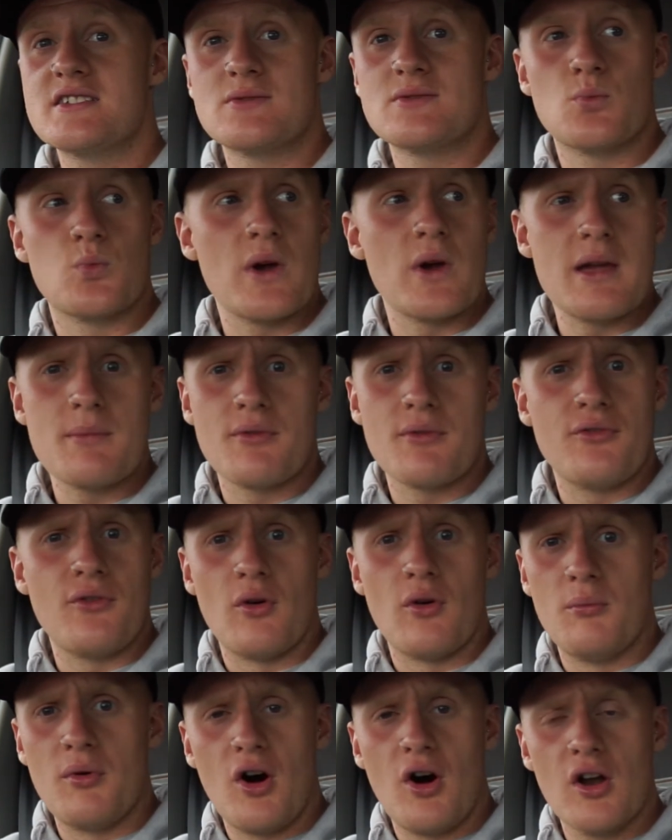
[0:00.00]
way
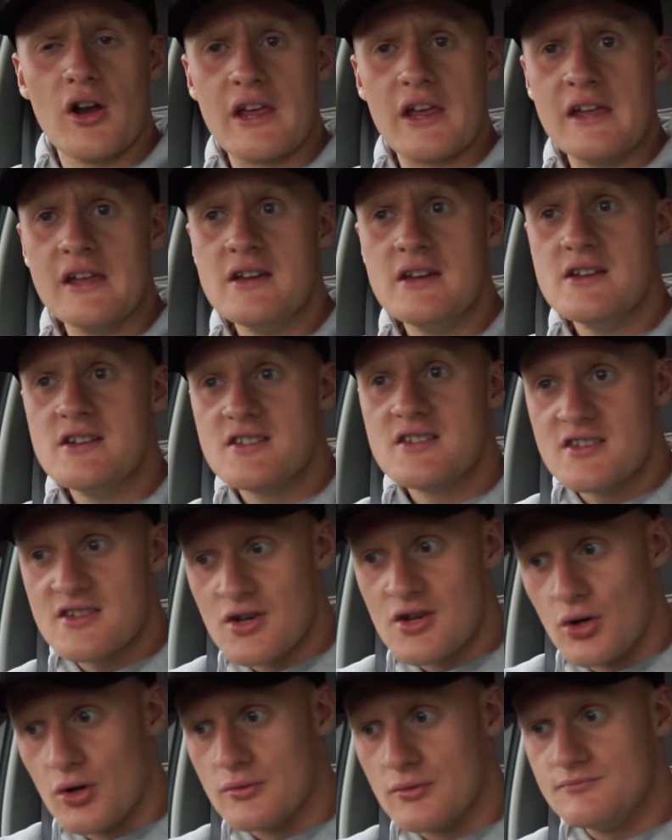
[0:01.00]
before Bali.
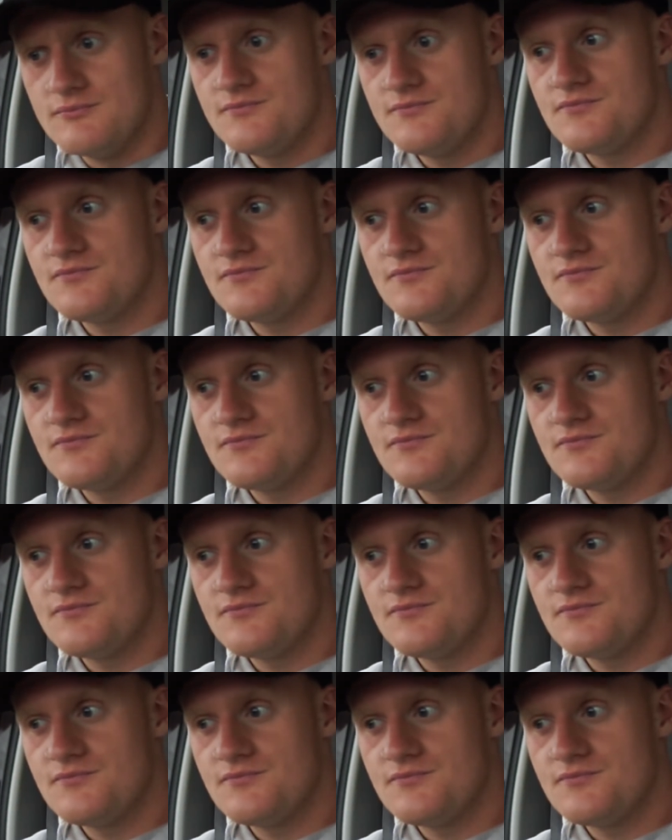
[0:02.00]
So